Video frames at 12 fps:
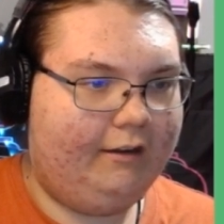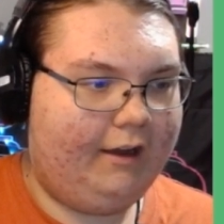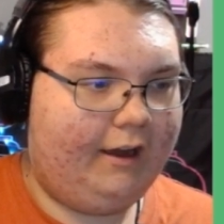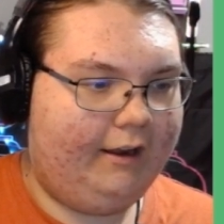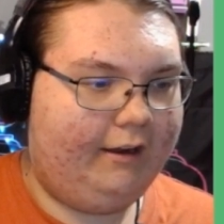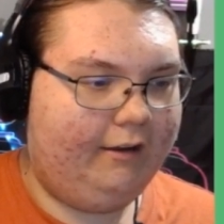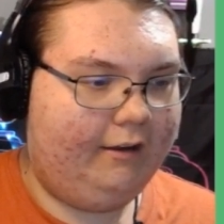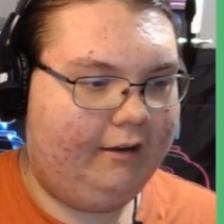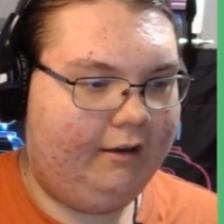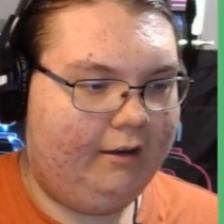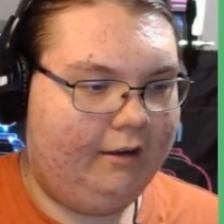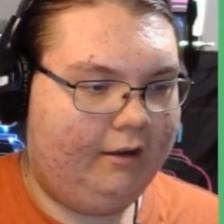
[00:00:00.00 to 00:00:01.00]
nine,
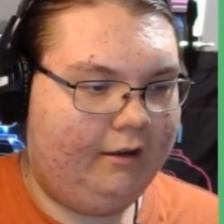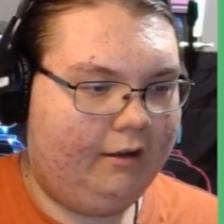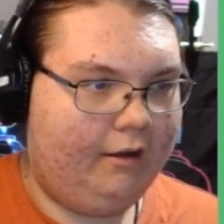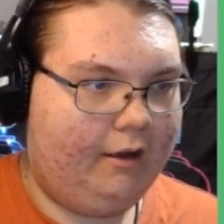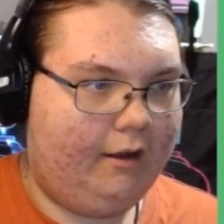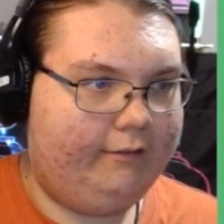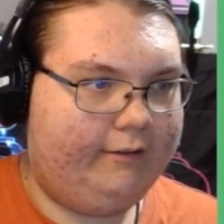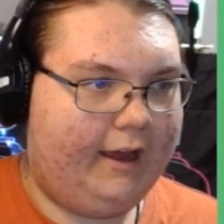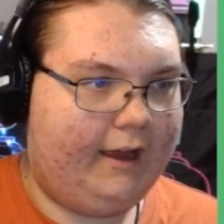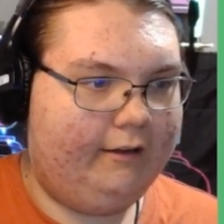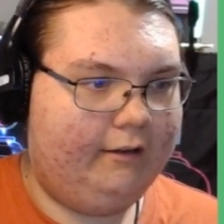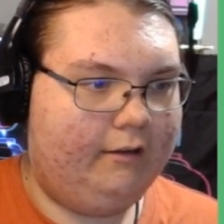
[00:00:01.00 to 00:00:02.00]
and
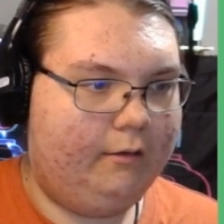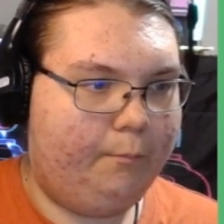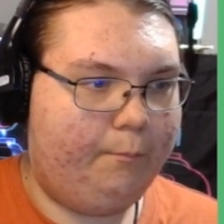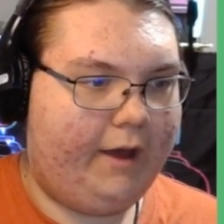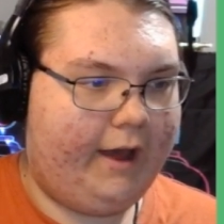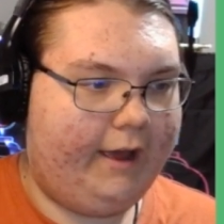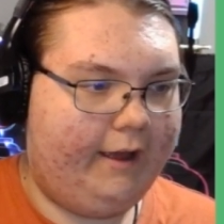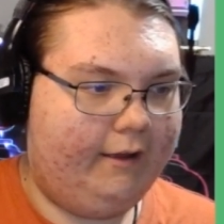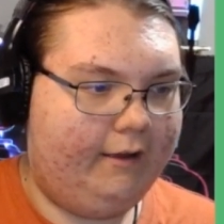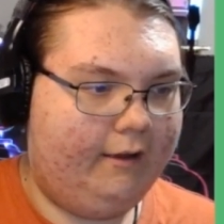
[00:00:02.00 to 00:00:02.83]
ten. Bat.